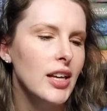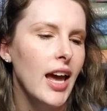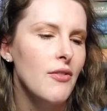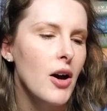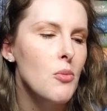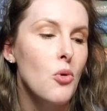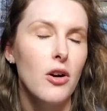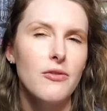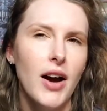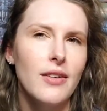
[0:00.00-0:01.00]
gave out more
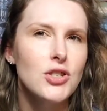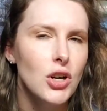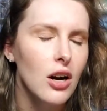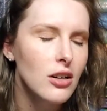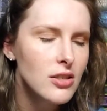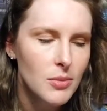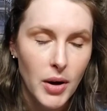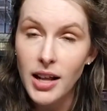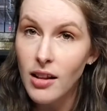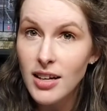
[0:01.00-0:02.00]
five stars,
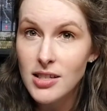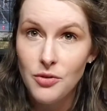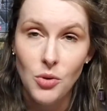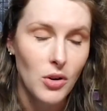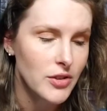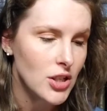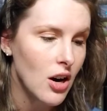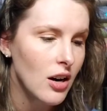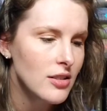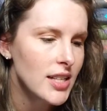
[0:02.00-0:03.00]
but lots of four
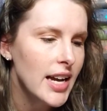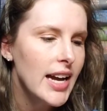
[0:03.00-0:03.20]
stars.